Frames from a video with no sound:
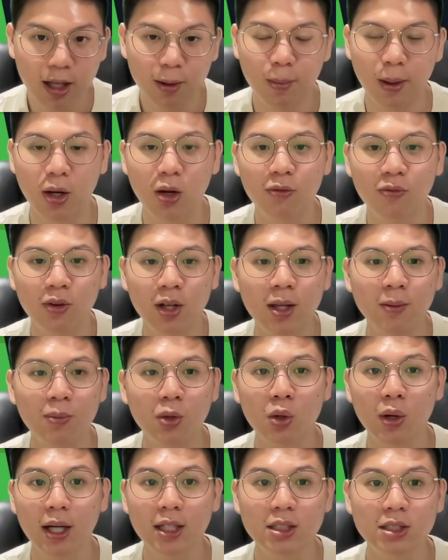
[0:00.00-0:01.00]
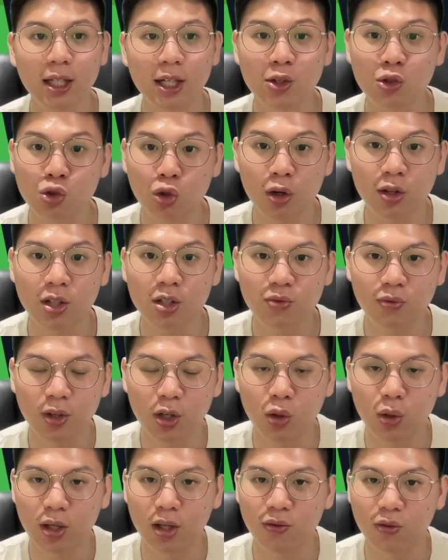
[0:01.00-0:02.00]
But hopefully you guys enjoyed this
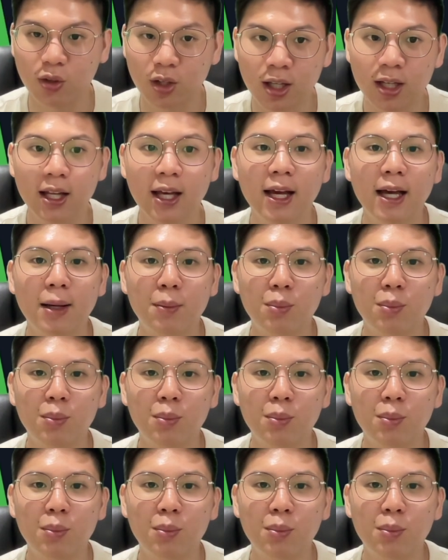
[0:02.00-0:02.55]
video, and if you did,